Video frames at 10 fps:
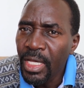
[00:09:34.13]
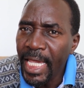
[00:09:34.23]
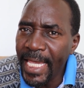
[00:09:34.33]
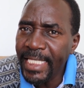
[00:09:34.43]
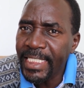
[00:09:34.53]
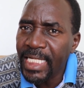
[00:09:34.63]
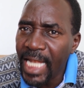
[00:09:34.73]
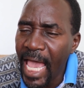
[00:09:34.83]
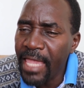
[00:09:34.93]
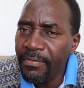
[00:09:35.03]
his
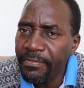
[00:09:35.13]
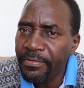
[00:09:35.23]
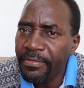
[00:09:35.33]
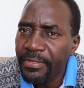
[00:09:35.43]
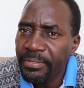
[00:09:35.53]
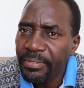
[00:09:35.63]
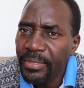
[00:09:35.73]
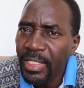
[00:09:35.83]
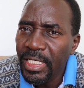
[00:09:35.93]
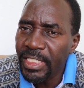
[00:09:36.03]
life
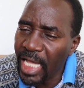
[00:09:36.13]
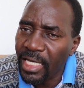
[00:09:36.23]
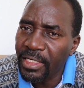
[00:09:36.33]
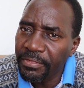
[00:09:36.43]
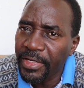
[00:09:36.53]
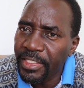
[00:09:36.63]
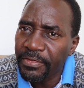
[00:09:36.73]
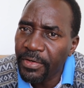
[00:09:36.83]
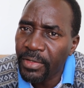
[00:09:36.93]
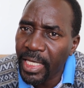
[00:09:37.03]
sacrificed
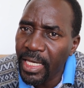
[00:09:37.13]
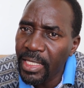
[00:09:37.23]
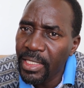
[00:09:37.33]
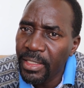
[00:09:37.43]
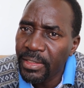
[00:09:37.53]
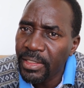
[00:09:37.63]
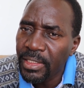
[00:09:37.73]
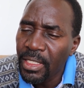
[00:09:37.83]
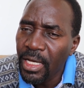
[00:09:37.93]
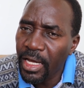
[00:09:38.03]
for
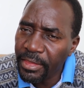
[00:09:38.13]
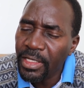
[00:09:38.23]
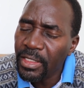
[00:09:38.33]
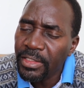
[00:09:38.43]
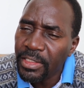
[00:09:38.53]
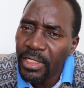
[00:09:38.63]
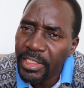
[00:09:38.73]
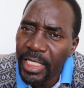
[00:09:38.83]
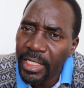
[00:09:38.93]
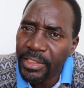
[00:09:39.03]
Kenyans, I think his
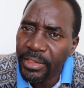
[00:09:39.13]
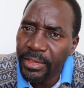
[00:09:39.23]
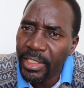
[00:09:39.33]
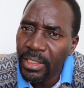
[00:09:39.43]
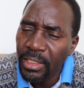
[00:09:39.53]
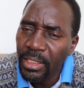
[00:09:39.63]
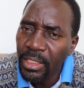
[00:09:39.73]
trajectory